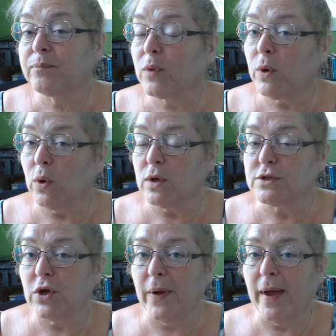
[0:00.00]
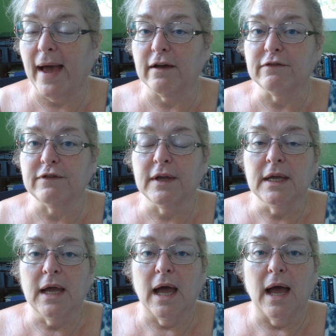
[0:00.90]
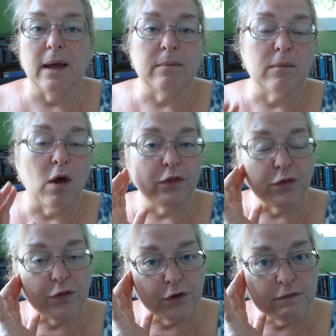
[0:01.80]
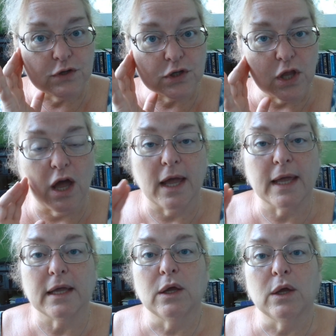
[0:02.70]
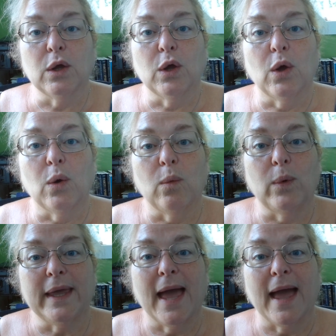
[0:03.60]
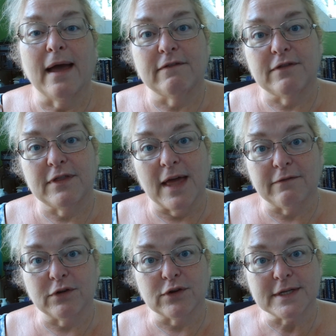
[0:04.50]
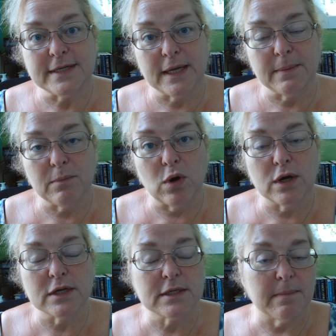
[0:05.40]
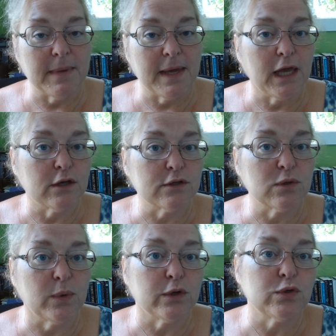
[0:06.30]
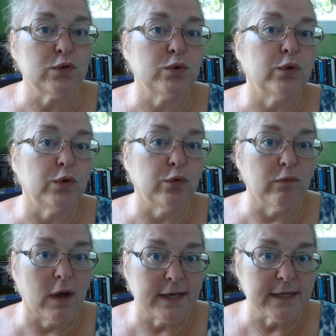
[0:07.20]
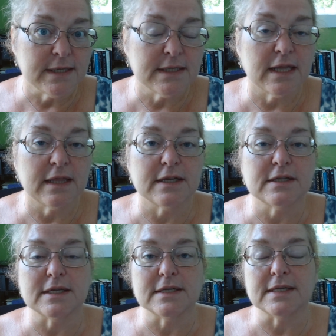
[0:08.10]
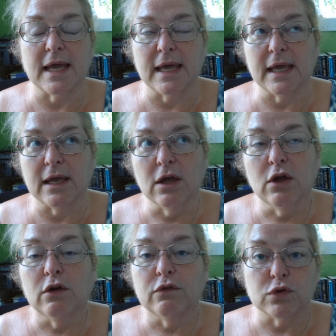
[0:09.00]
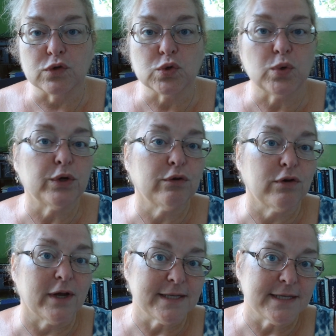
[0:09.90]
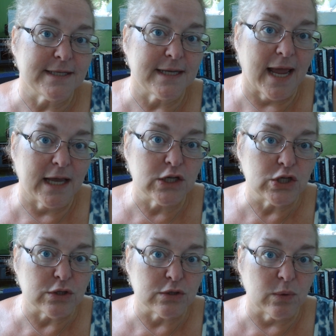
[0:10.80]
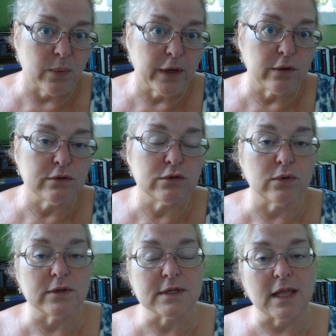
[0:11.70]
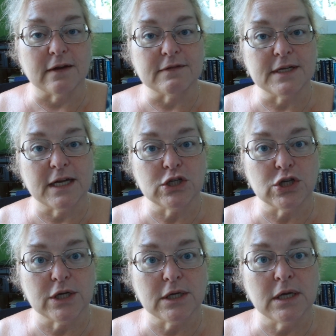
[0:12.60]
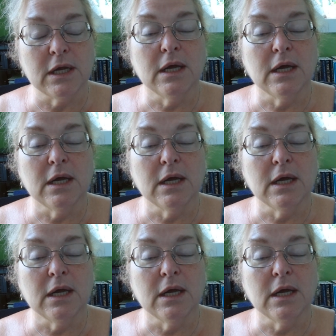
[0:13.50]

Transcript: We also have um, on the 3rd of July we have that very same Mars making a square to Uranus. This is a first quarter crisis and action square. So there's a lot of tension